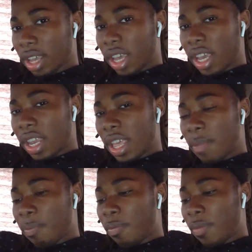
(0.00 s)
And
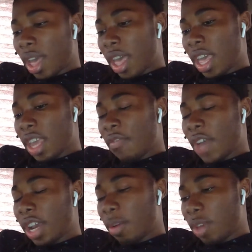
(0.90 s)
if I
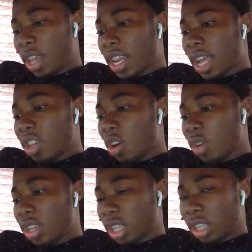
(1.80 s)
could, and I know
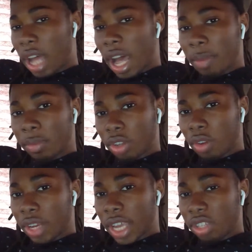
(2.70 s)
it's a lot I'm
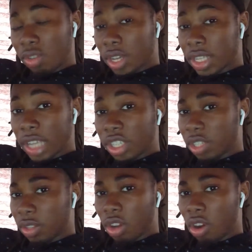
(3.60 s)
throwing at you cuz I
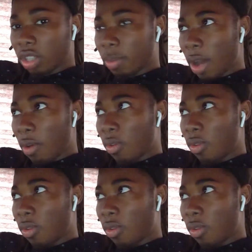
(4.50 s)
just talked about